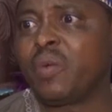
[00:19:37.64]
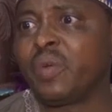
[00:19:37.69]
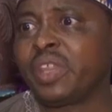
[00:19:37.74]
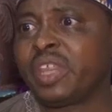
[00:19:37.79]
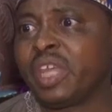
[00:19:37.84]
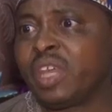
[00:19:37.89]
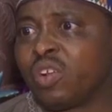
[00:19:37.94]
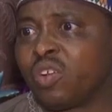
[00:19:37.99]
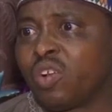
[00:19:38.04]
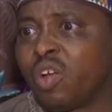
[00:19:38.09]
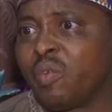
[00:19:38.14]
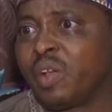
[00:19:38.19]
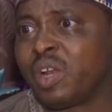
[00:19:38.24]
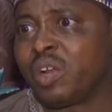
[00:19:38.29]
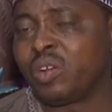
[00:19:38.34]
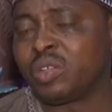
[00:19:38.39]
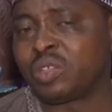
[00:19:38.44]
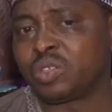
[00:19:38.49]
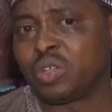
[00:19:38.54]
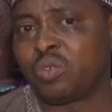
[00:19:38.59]
out with the
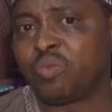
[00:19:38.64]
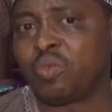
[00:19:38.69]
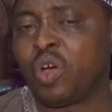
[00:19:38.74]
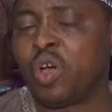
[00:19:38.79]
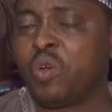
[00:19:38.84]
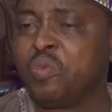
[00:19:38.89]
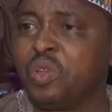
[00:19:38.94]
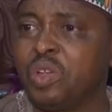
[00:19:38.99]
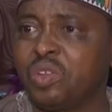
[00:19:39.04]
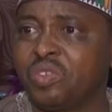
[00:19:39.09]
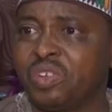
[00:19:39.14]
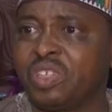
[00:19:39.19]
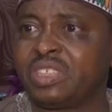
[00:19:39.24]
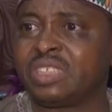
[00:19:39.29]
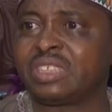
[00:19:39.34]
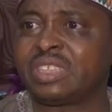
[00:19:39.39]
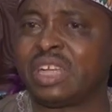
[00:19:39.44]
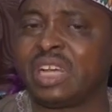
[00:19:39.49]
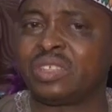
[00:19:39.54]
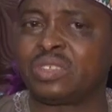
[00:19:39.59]
incumbent on some obvious
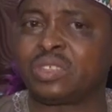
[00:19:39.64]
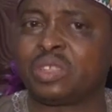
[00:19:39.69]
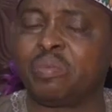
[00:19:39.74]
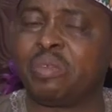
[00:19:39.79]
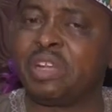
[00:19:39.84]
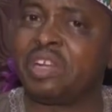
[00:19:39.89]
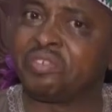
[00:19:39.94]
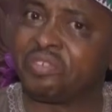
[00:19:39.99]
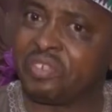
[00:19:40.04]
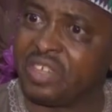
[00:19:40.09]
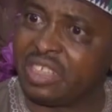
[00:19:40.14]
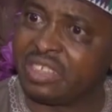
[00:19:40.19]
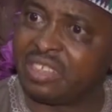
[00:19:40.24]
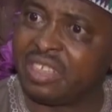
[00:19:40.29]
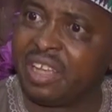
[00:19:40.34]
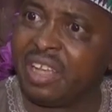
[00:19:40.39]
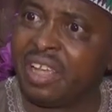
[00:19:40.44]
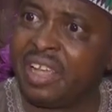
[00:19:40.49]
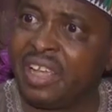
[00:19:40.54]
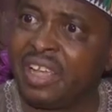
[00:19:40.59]
reason and some
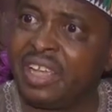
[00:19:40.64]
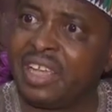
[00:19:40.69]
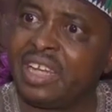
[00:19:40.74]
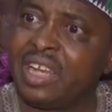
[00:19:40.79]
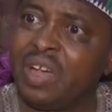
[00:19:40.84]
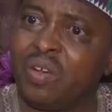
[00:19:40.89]
interest. He